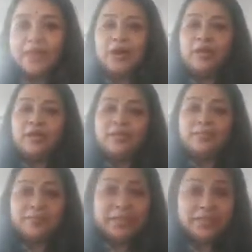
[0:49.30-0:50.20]

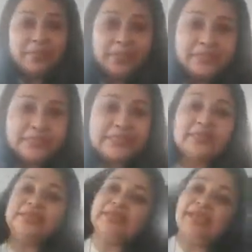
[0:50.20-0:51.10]
Okay, let me
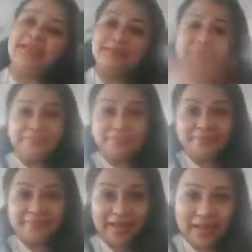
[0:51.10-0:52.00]
restart again.
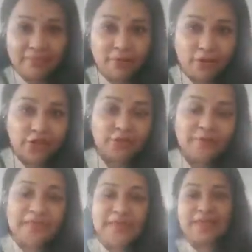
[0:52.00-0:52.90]
I'm
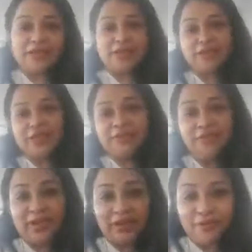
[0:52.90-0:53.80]
Maushumi and today
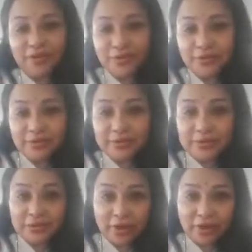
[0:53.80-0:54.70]
we are going to
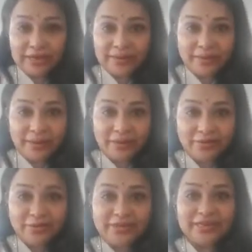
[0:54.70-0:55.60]
talk
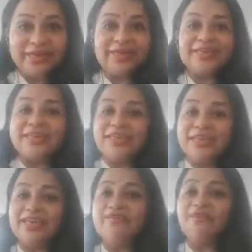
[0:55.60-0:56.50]
about the
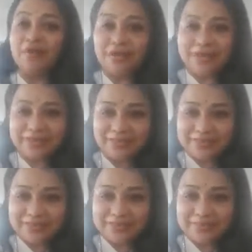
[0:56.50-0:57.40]
hair
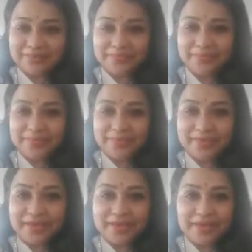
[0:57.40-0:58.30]
follicles.
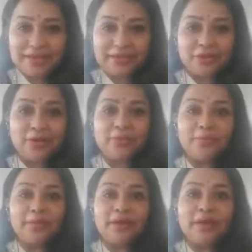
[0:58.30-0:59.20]

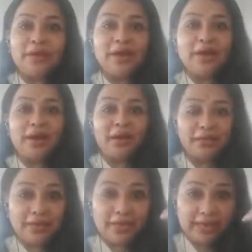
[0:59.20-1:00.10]
So
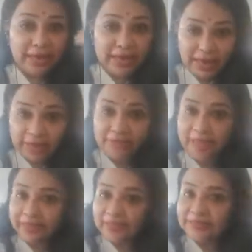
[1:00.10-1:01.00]
the hair
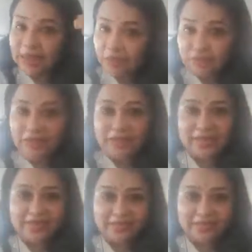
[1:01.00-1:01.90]
that is
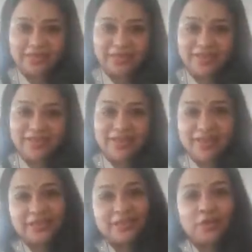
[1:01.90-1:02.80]
outside the skin
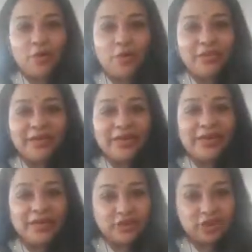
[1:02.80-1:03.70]
is called the hair